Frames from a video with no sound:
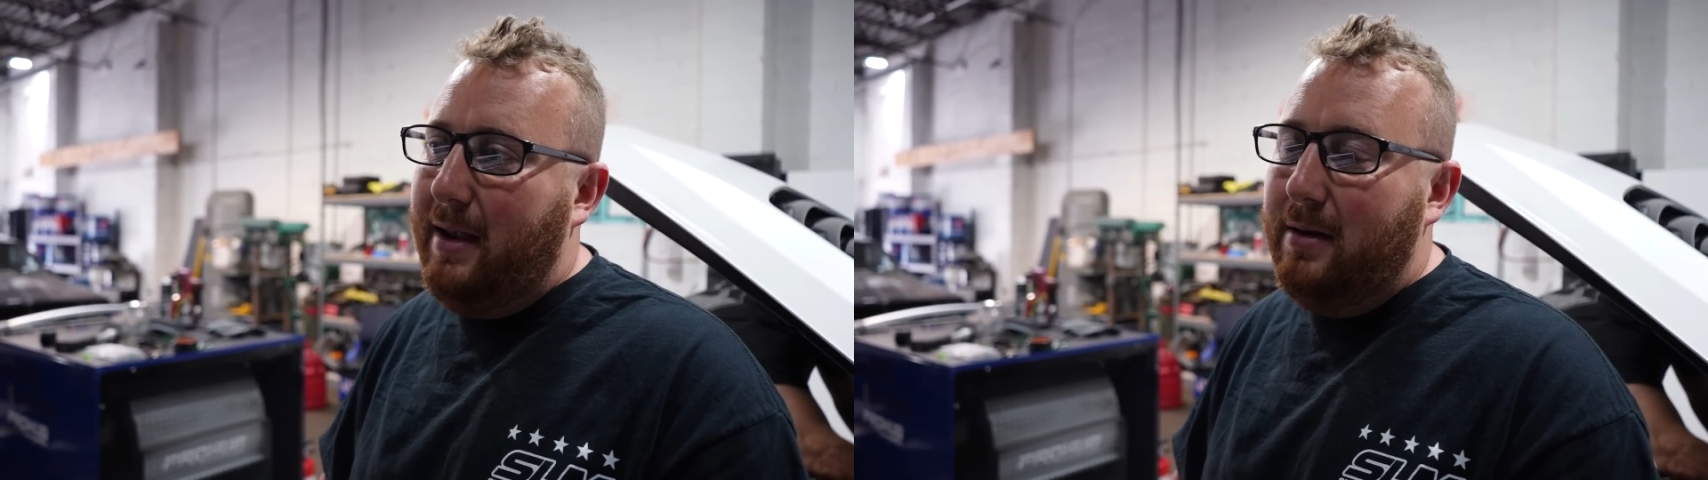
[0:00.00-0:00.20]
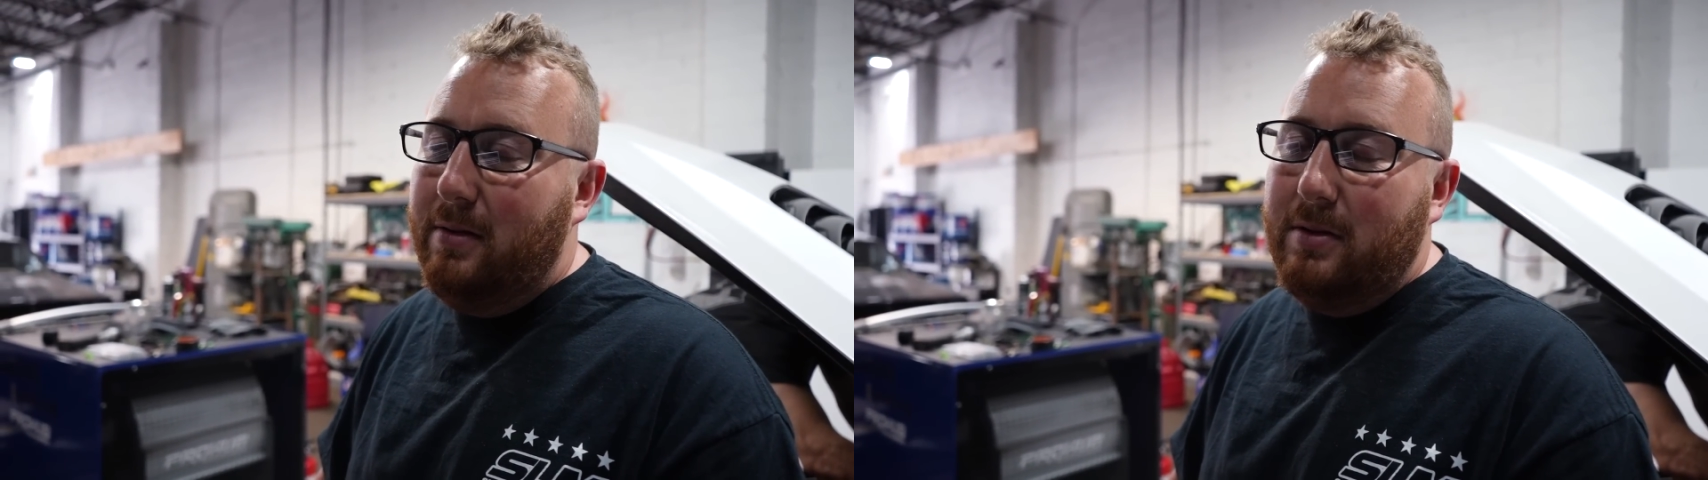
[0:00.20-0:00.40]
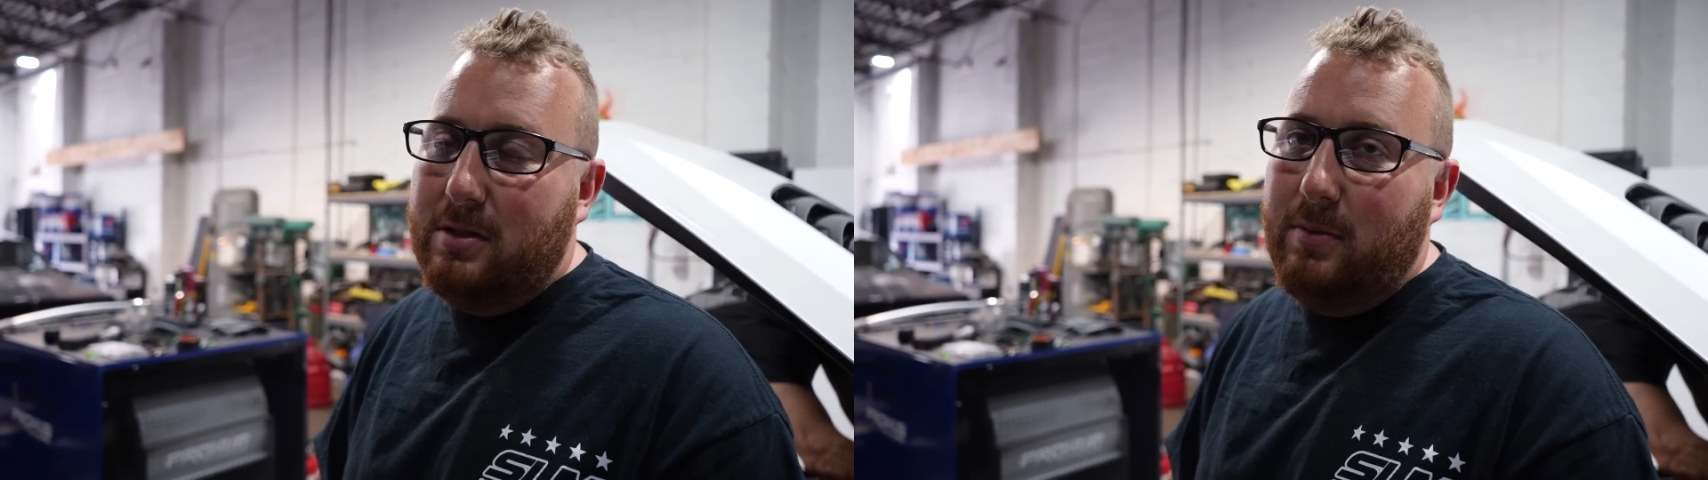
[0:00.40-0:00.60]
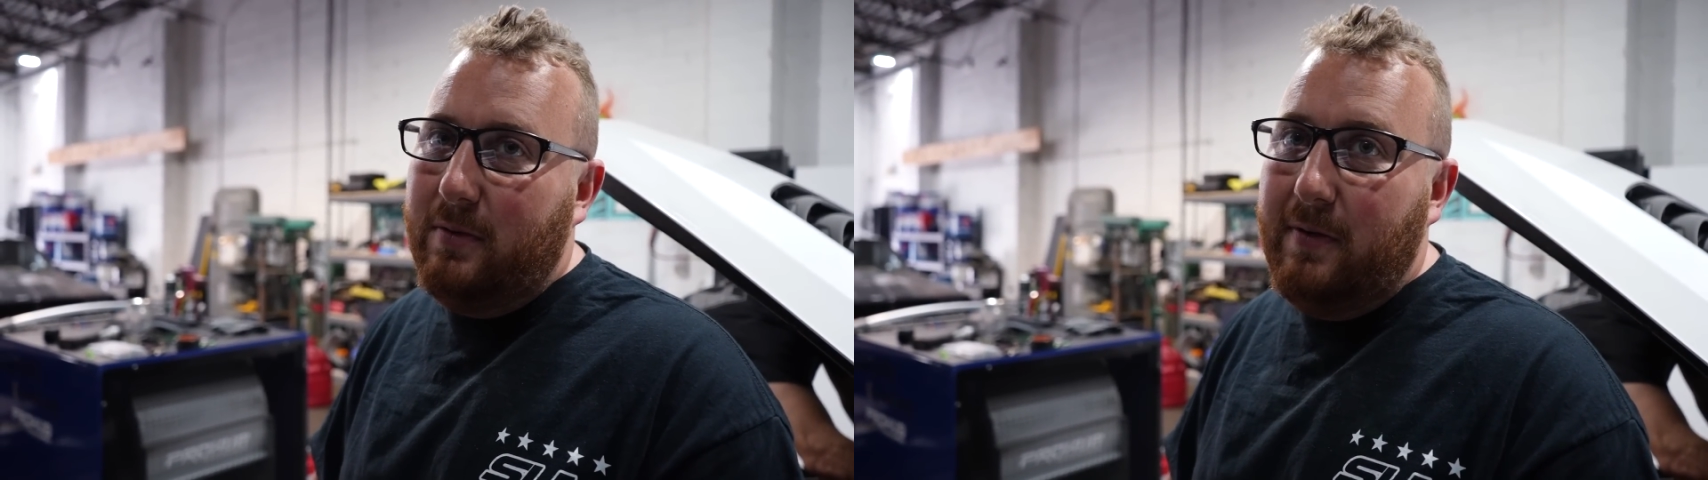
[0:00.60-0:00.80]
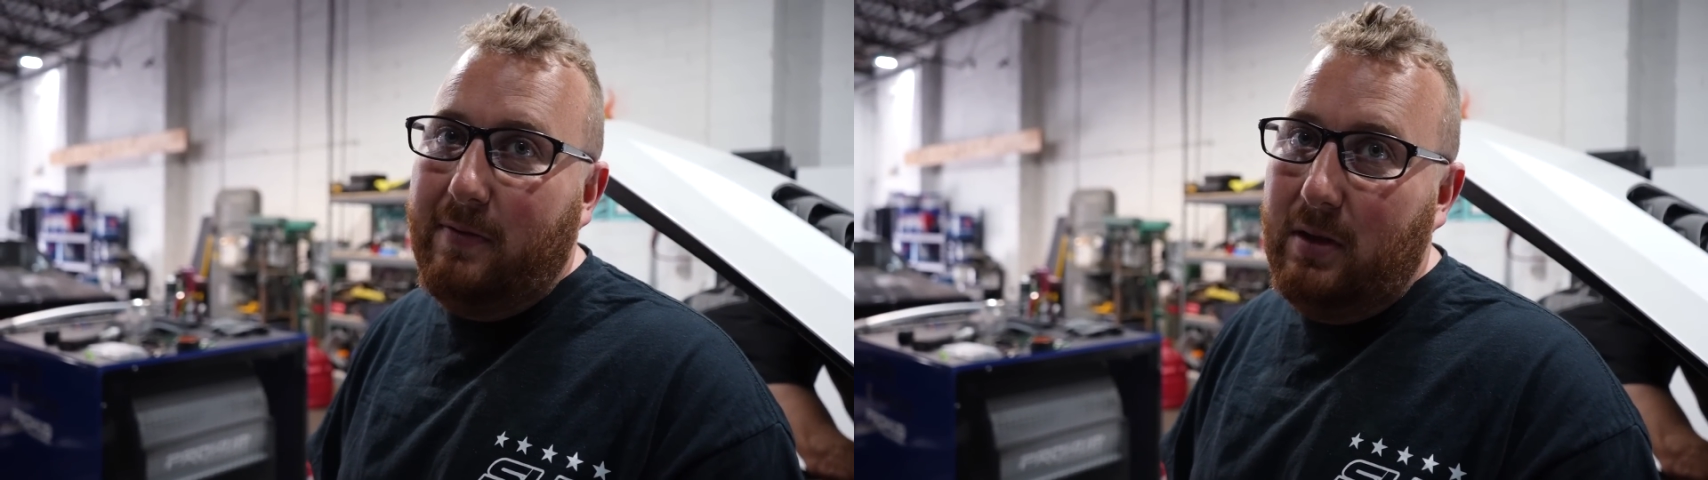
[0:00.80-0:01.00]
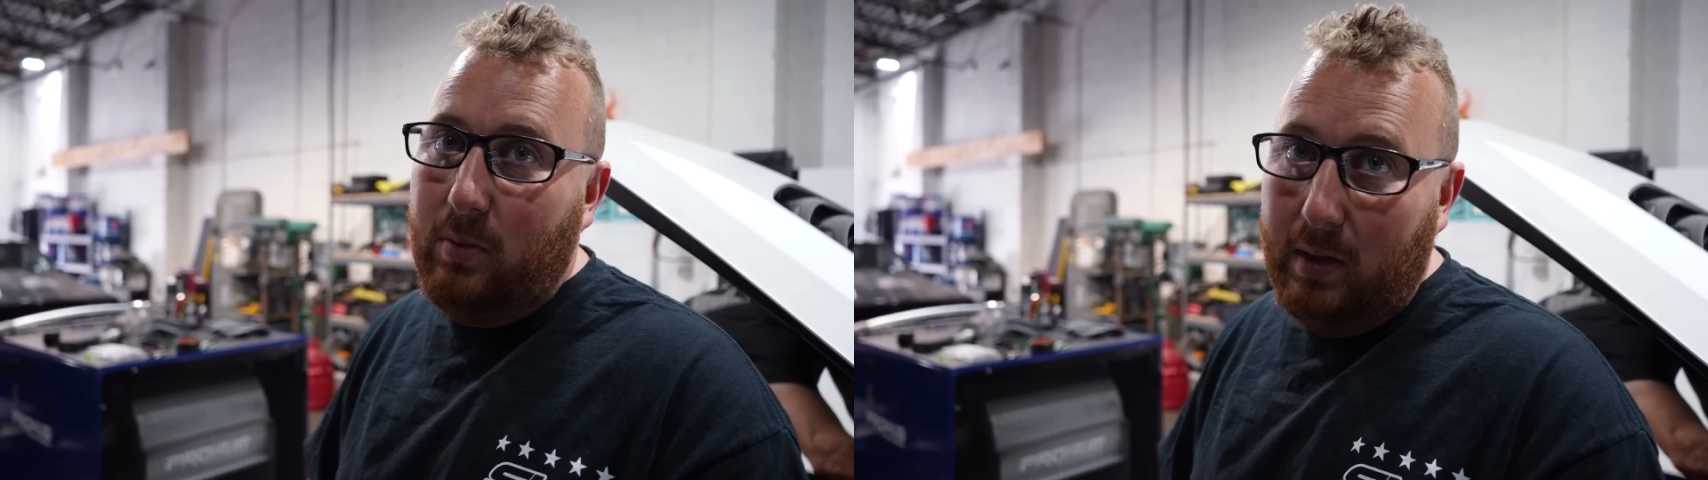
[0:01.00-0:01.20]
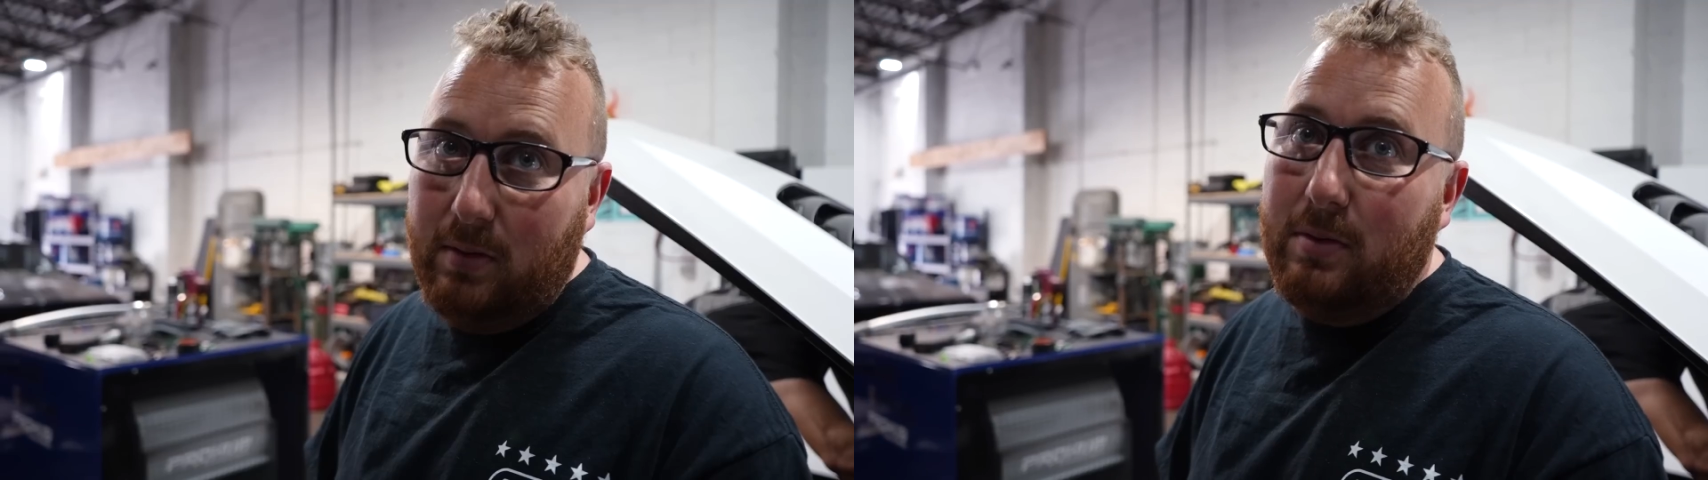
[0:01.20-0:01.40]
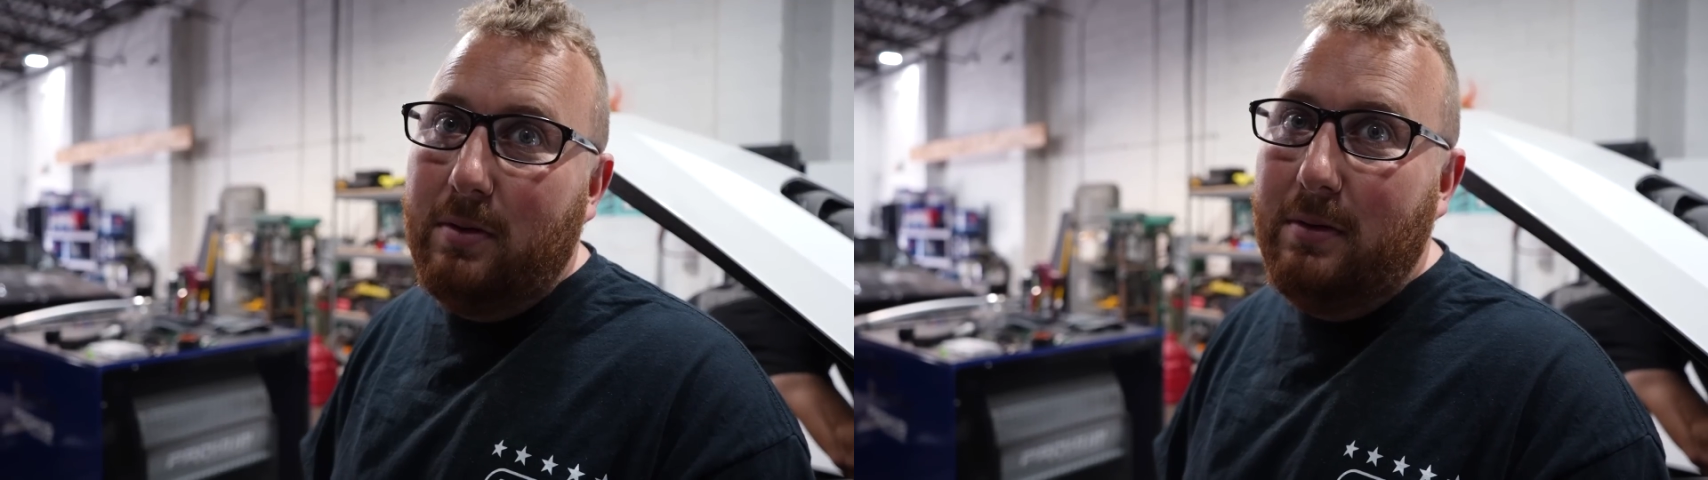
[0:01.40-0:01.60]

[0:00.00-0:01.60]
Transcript: and I lost almost 50 wheel.